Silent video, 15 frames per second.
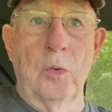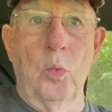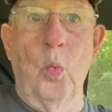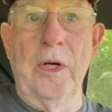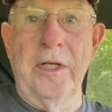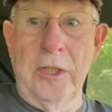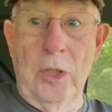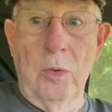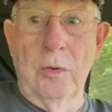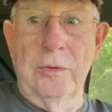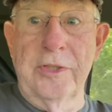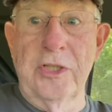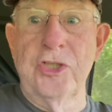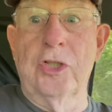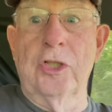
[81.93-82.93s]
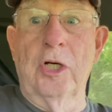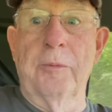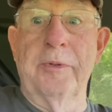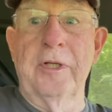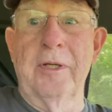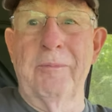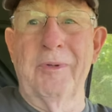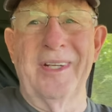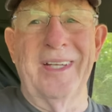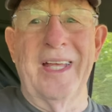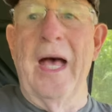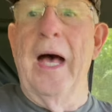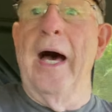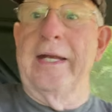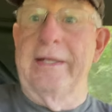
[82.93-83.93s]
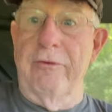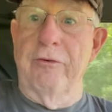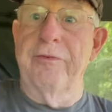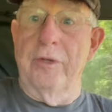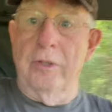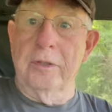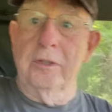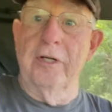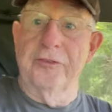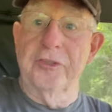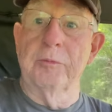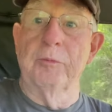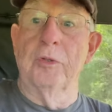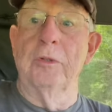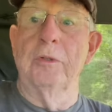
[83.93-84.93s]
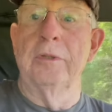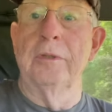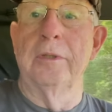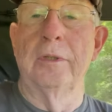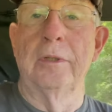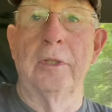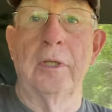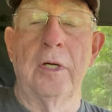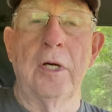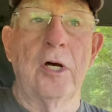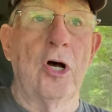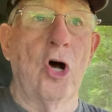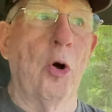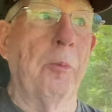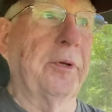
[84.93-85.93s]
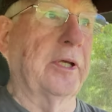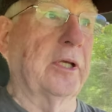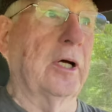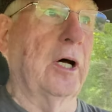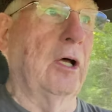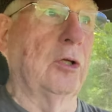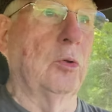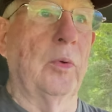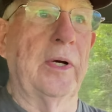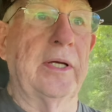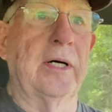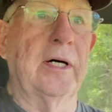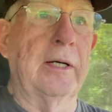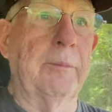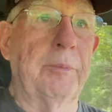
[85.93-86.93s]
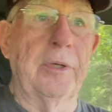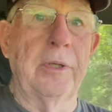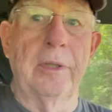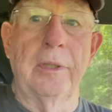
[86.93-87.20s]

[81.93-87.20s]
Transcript: window that you could open up, but I never felt comfortable opening it all the way up